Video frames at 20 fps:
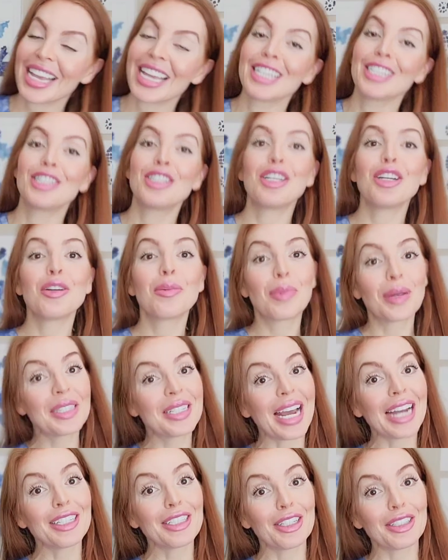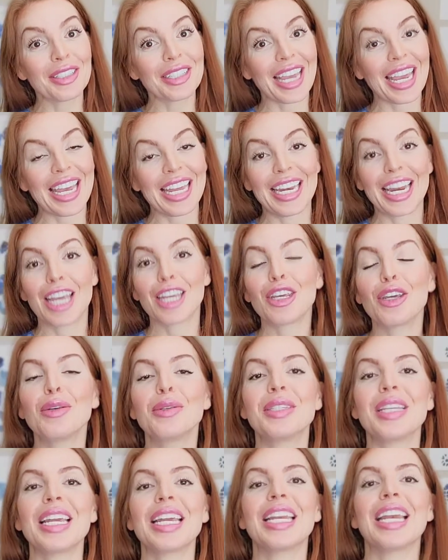is to protect your skin
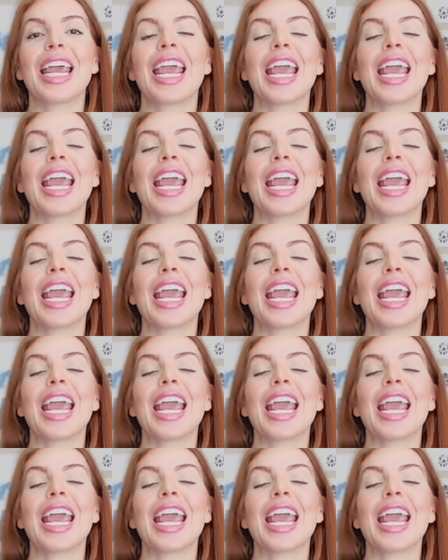using